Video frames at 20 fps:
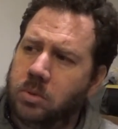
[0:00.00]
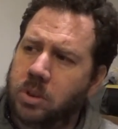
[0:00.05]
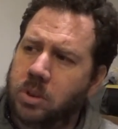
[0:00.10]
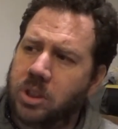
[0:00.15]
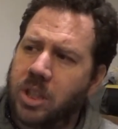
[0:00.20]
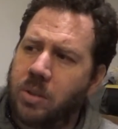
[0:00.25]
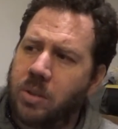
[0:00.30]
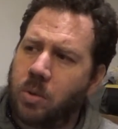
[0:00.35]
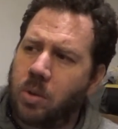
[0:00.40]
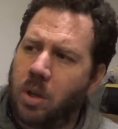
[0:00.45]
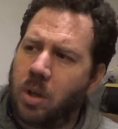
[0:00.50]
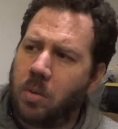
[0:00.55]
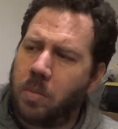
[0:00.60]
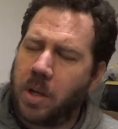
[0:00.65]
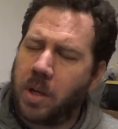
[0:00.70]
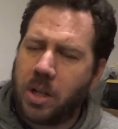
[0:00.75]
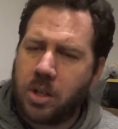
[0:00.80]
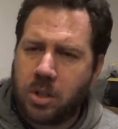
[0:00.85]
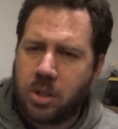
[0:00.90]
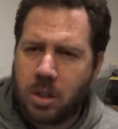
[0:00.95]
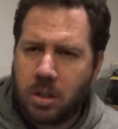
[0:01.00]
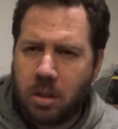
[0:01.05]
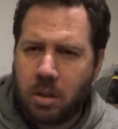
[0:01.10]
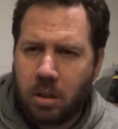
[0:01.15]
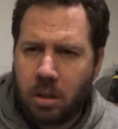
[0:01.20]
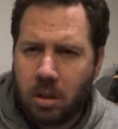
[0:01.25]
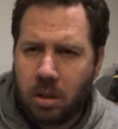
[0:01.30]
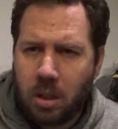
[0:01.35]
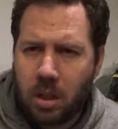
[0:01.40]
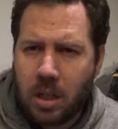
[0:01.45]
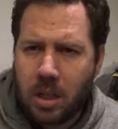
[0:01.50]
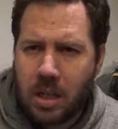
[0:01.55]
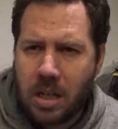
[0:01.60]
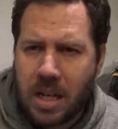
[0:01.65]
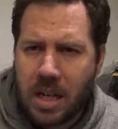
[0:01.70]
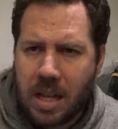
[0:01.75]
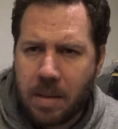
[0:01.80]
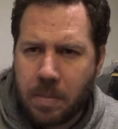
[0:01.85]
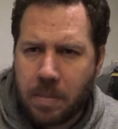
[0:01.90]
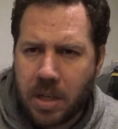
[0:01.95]
Gentle carbonation,
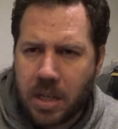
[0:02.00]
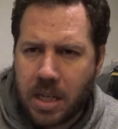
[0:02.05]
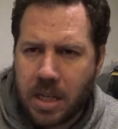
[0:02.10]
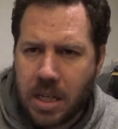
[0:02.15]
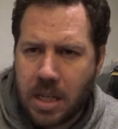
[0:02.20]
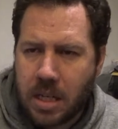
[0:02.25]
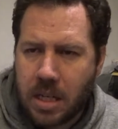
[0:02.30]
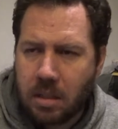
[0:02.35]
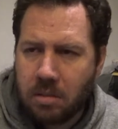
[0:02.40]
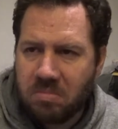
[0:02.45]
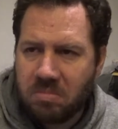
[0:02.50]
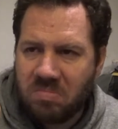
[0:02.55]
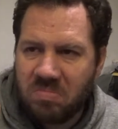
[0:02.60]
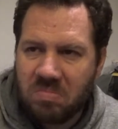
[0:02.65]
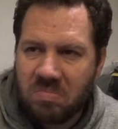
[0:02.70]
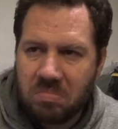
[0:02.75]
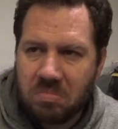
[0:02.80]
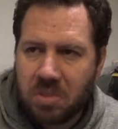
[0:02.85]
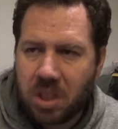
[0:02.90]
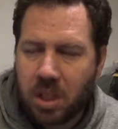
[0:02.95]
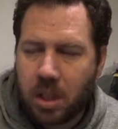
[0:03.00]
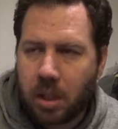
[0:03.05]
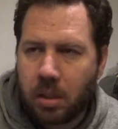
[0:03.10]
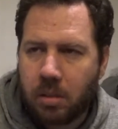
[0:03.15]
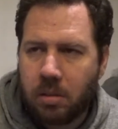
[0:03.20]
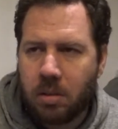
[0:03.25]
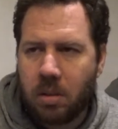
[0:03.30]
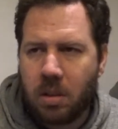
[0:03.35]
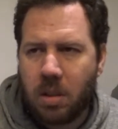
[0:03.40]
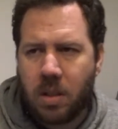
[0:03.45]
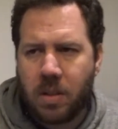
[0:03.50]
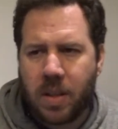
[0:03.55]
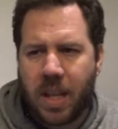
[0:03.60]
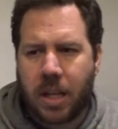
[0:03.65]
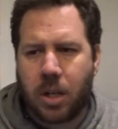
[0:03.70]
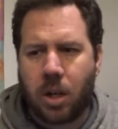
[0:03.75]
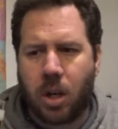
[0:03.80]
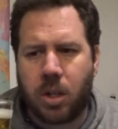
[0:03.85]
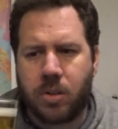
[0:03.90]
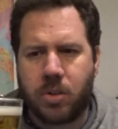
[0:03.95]
lemony, you know,
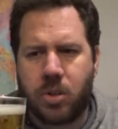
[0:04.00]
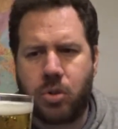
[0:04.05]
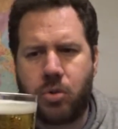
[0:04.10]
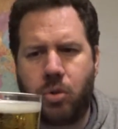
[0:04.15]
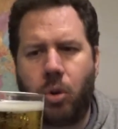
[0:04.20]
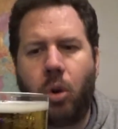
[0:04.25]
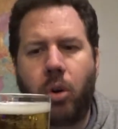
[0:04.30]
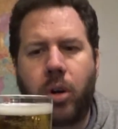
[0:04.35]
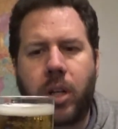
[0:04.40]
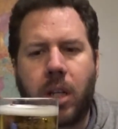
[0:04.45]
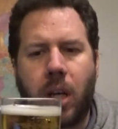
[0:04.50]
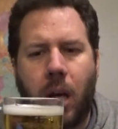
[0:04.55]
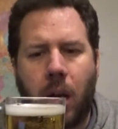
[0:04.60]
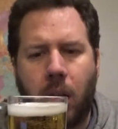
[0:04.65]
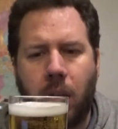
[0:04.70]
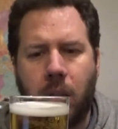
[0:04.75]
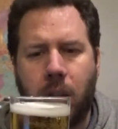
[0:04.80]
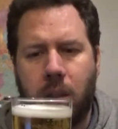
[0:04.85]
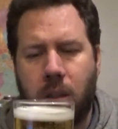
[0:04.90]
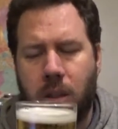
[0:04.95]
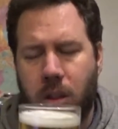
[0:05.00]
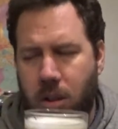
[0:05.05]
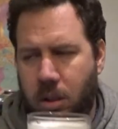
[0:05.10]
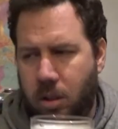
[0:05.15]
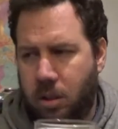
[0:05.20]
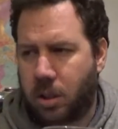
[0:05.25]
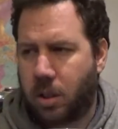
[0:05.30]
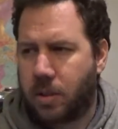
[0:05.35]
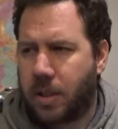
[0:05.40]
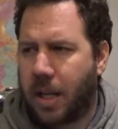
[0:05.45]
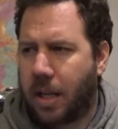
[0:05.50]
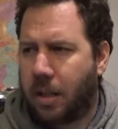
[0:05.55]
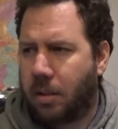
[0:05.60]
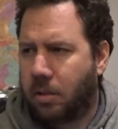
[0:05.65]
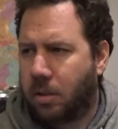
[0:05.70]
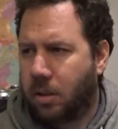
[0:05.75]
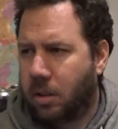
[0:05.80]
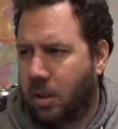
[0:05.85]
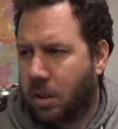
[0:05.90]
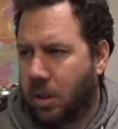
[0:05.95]
that kind of strawy colour. So yeah,
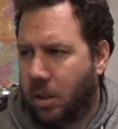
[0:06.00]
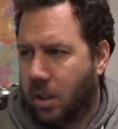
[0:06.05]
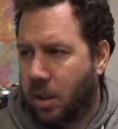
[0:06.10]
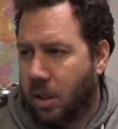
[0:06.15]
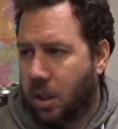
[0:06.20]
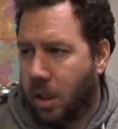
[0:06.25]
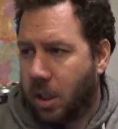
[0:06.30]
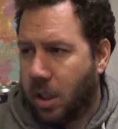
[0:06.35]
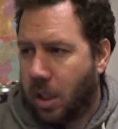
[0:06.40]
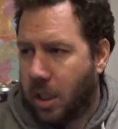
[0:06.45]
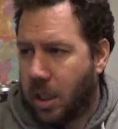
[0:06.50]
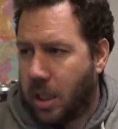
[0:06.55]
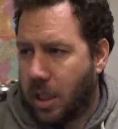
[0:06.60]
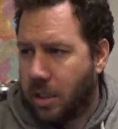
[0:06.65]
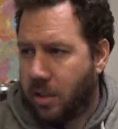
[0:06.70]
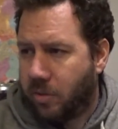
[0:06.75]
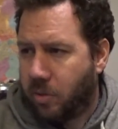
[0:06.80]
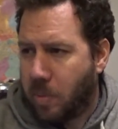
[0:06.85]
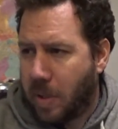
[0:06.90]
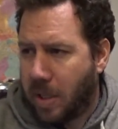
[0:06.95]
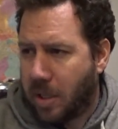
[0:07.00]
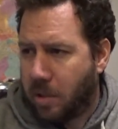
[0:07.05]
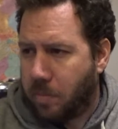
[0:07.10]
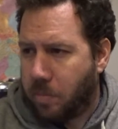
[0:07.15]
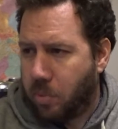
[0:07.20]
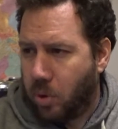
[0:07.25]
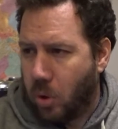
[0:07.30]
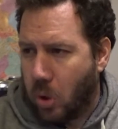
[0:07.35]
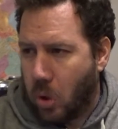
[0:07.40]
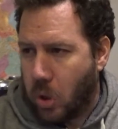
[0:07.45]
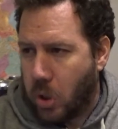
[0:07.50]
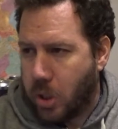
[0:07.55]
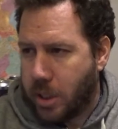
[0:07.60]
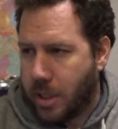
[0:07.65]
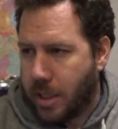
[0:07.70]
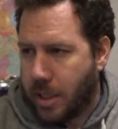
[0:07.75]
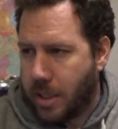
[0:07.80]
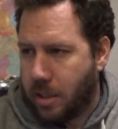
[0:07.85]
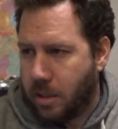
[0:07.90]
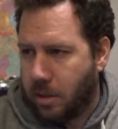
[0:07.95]
enough about the brewery
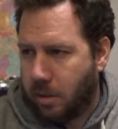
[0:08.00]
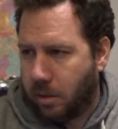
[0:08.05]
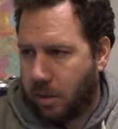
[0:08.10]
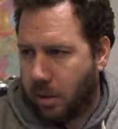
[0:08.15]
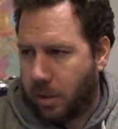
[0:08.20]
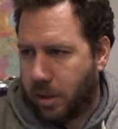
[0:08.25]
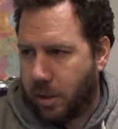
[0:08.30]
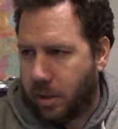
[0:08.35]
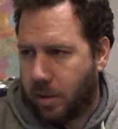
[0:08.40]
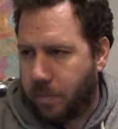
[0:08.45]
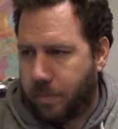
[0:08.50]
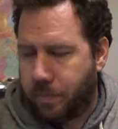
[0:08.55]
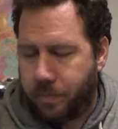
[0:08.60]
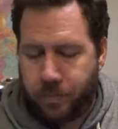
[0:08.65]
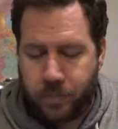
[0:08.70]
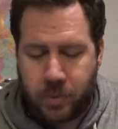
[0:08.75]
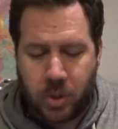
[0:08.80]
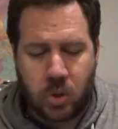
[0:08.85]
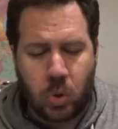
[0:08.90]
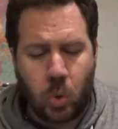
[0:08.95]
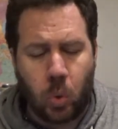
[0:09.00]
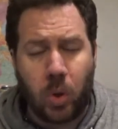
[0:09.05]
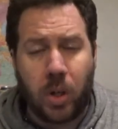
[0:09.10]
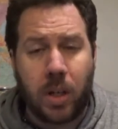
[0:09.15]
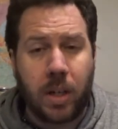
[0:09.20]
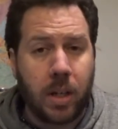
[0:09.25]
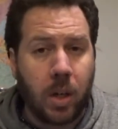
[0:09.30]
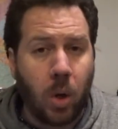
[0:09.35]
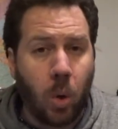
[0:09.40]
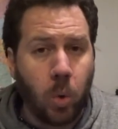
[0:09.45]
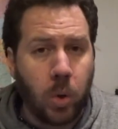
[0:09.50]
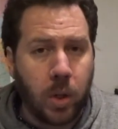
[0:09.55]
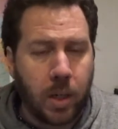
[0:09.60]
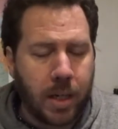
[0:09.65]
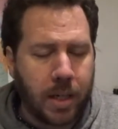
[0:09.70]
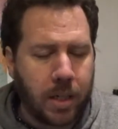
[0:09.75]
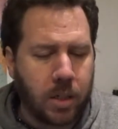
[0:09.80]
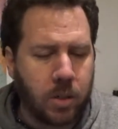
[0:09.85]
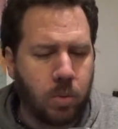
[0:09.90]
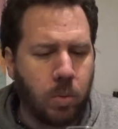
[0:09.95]
then. Because all the
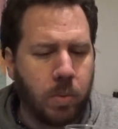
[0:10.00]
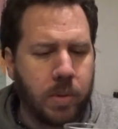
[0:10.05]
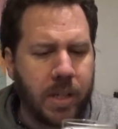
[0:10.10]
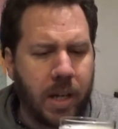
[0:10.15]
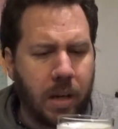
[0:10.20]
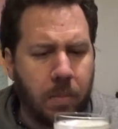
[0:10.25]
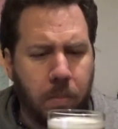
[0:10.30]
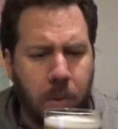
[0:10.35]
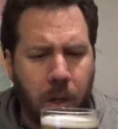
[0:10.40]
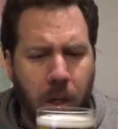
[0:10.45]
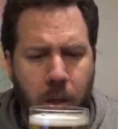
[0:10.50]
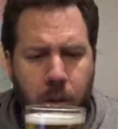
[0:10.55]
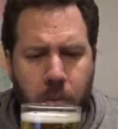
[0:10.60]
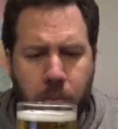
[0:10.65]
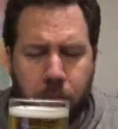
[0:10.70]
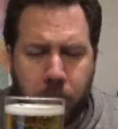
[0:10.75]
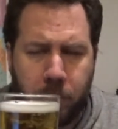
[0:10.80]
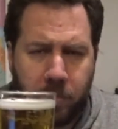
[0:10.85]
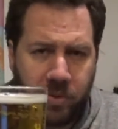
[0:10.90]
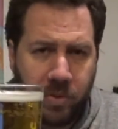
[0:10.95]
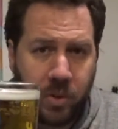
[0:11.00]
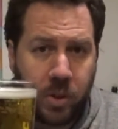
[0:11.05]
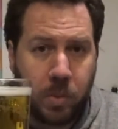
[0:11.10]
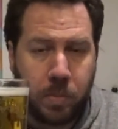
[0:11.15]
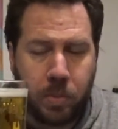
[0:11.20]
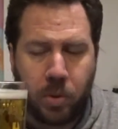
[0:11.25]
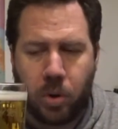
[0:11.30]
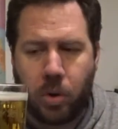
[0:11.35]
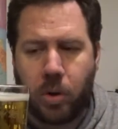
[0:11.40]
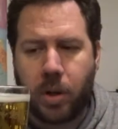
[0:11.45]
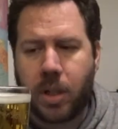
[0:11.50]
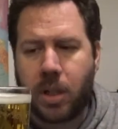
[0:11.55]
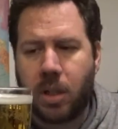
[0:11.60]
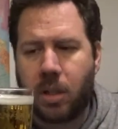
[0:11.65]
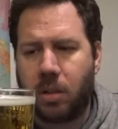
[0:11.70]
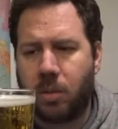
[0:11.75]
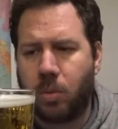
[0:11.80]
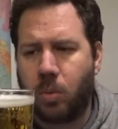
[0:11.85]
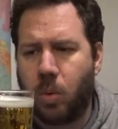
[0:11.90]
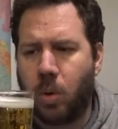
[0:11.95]
links will be down below for the brewery,
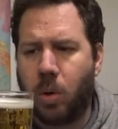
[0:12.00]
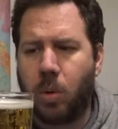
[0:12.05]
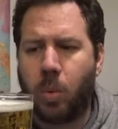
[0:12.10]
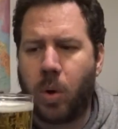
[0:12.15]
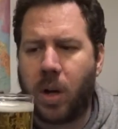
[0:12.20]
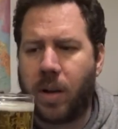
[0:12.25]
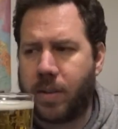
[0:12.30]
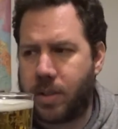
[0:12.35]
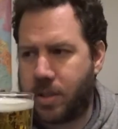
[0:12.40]
whatever